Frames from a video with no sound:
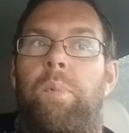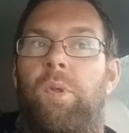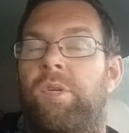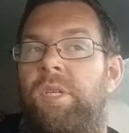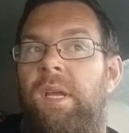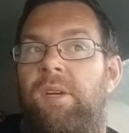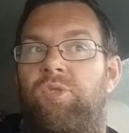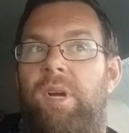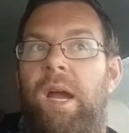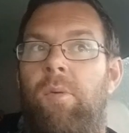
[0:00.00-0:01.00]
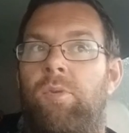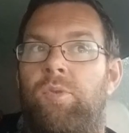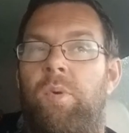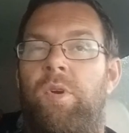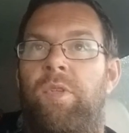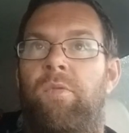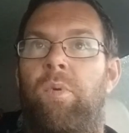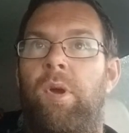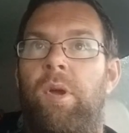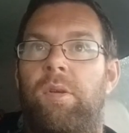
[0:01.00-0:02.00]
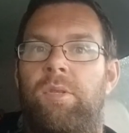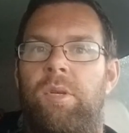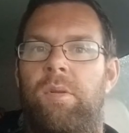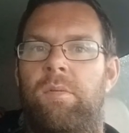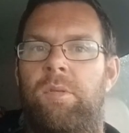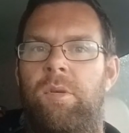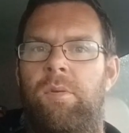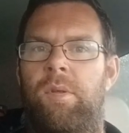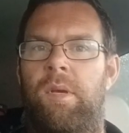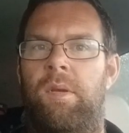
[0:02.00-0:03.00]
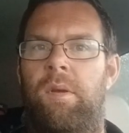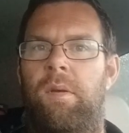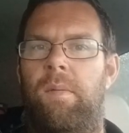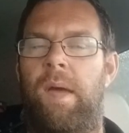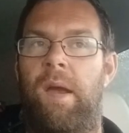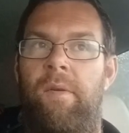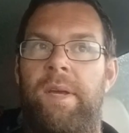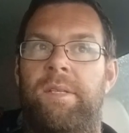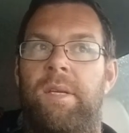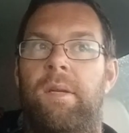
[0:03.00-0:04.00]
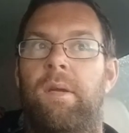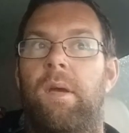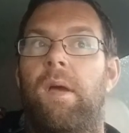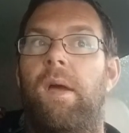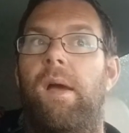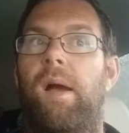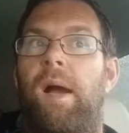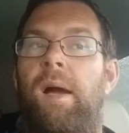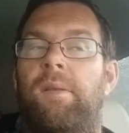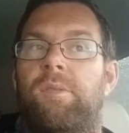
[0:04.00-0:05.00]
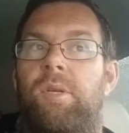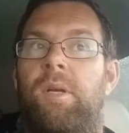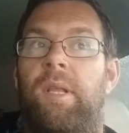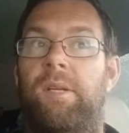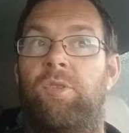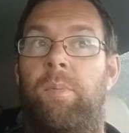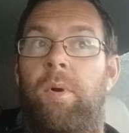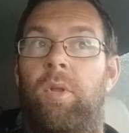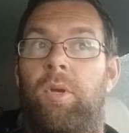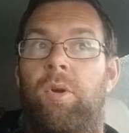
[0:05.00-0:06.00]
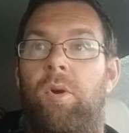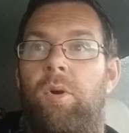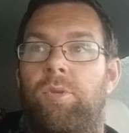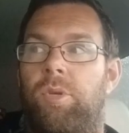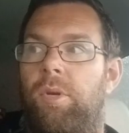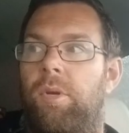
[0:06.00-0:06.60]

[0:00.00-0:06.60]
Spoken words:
there's an extra hour's worth of work to do the aerating and to collect up all the cores.